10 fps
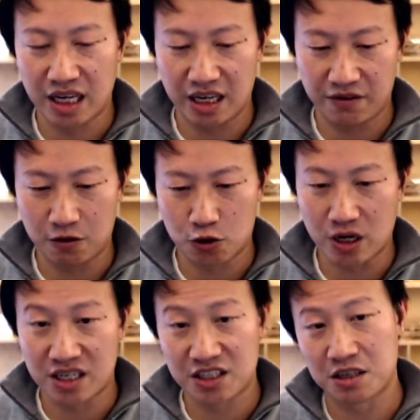if you
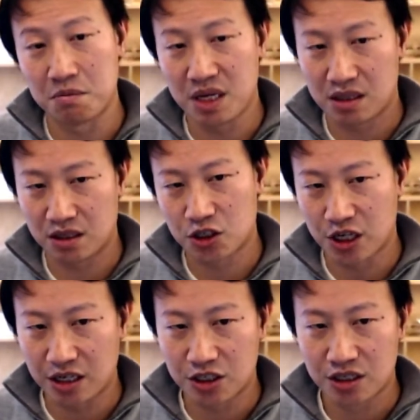tried to submit this
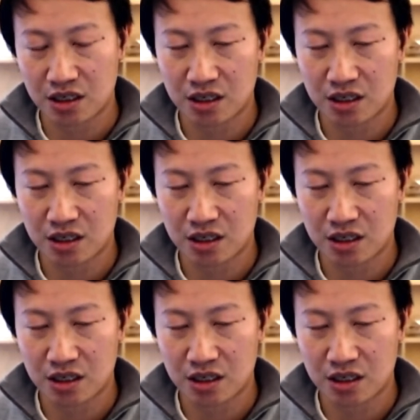change